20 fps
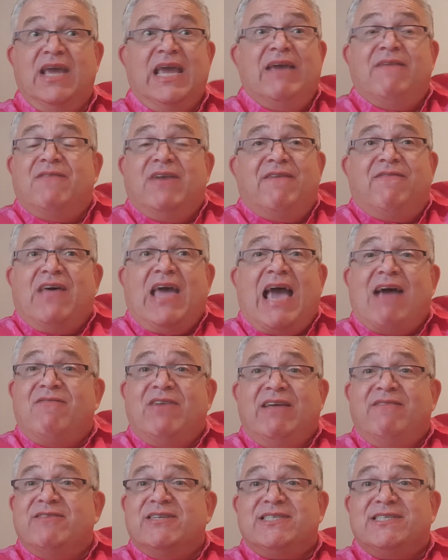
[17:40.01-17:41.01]
even if they haven't
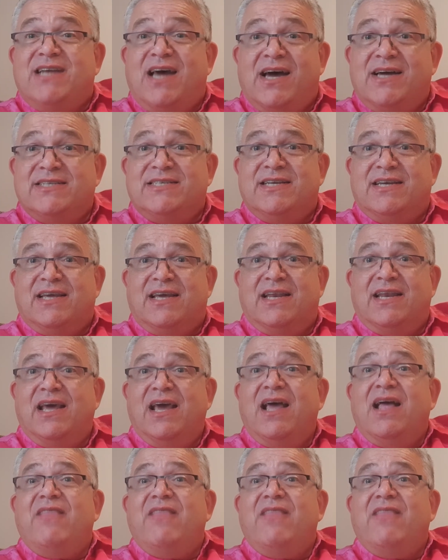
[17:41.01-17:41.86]
even started it.